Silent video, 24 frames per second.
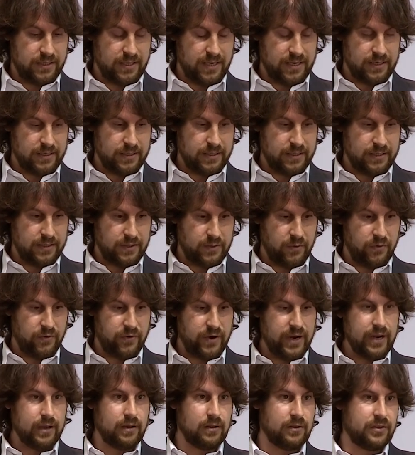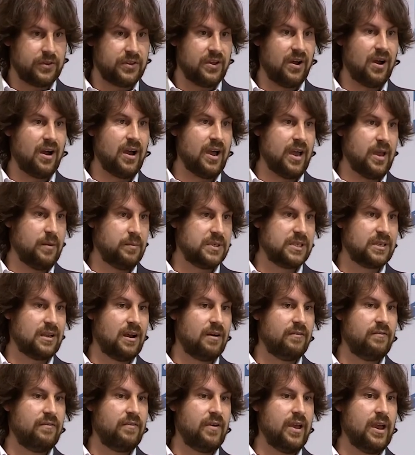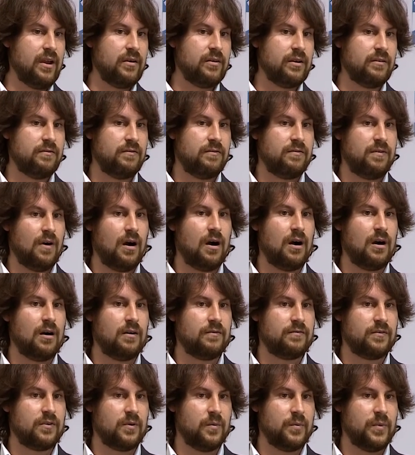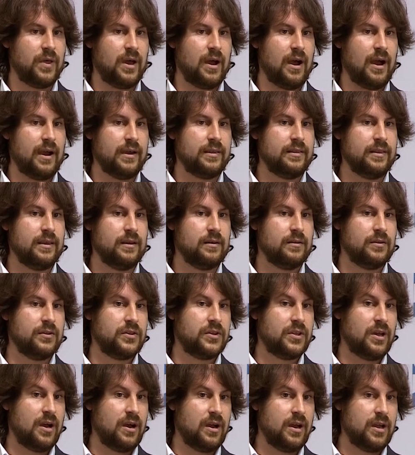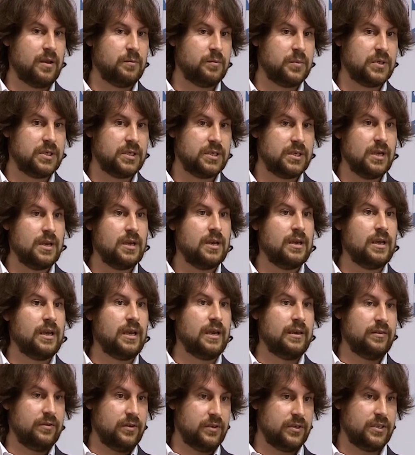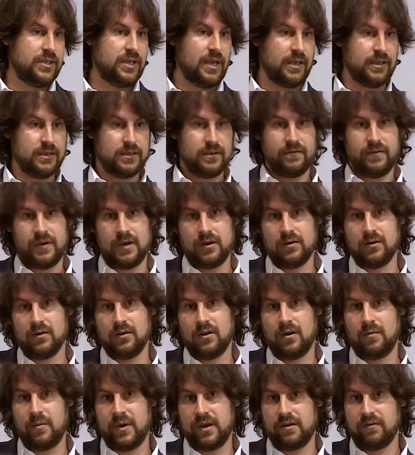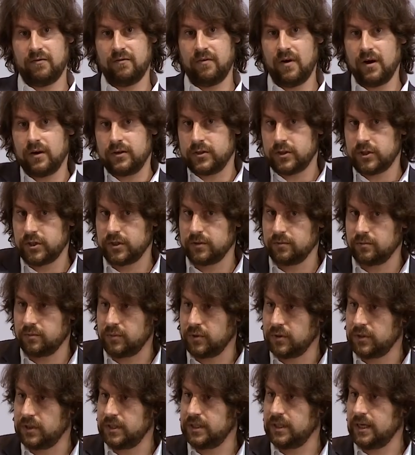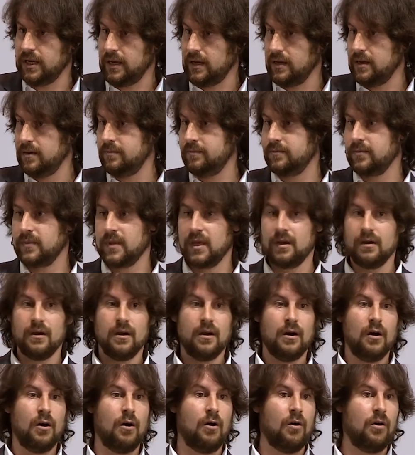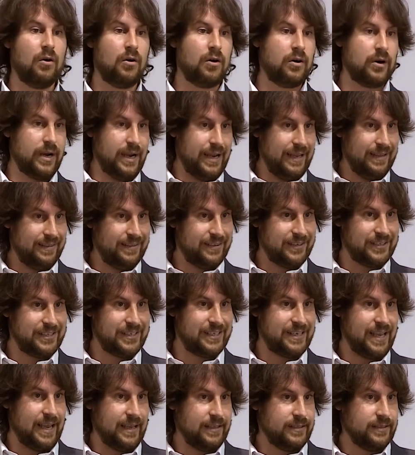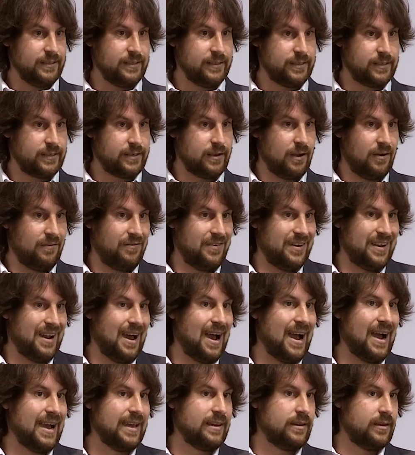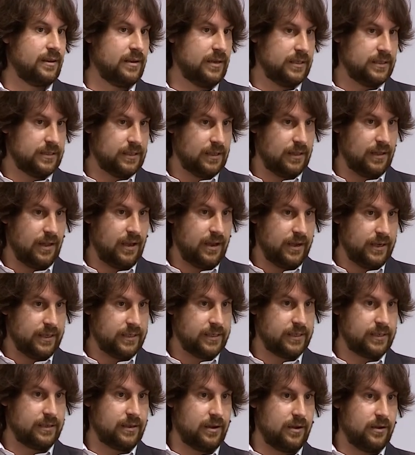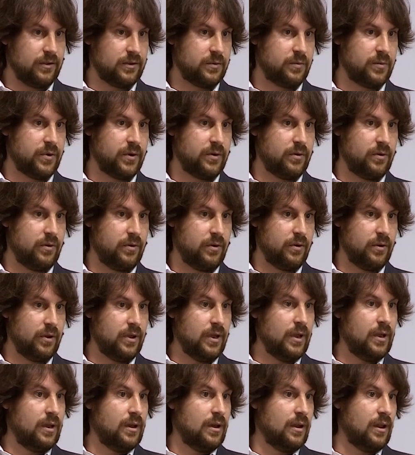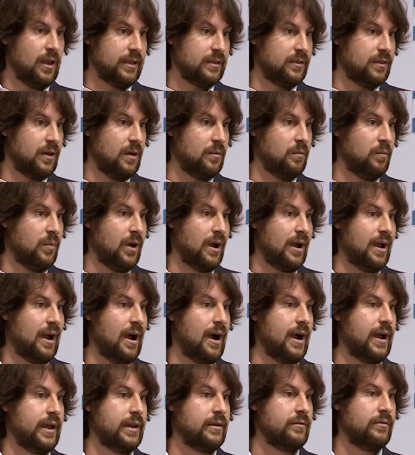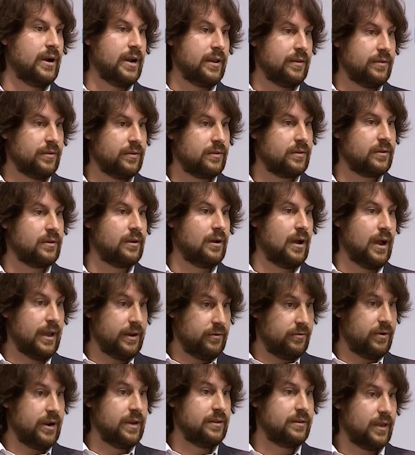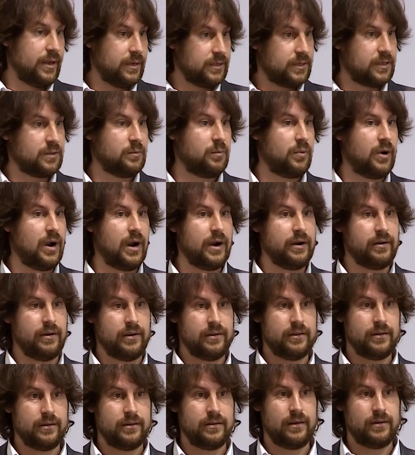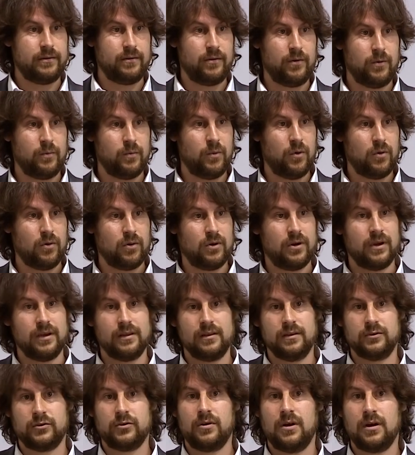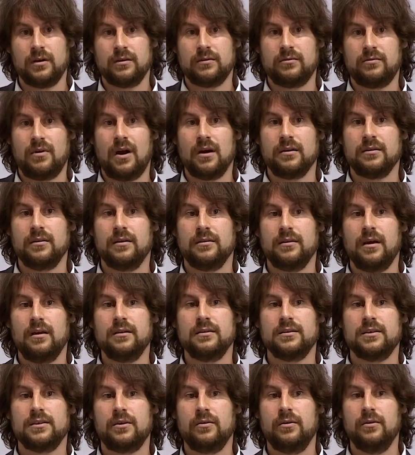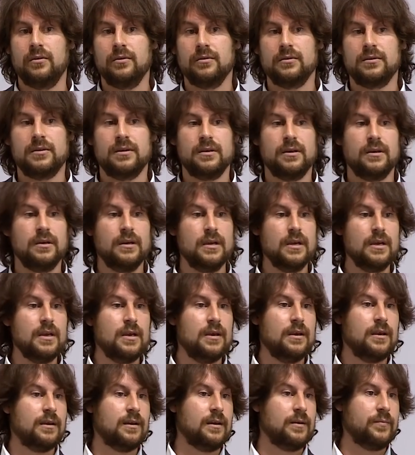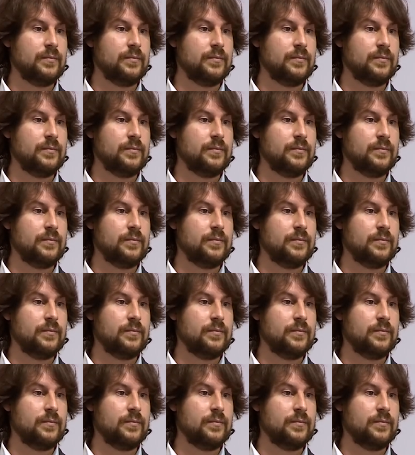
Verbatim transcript: this, the real types are very far from the ideal types in the sense of economic function per se, or in the sense of an idealized entrepreneur like done by Ayn Rand. Uh, Ayn Rand has the pirate in, in her book, uh, the Schlacht Ragnar Daneskild, uh,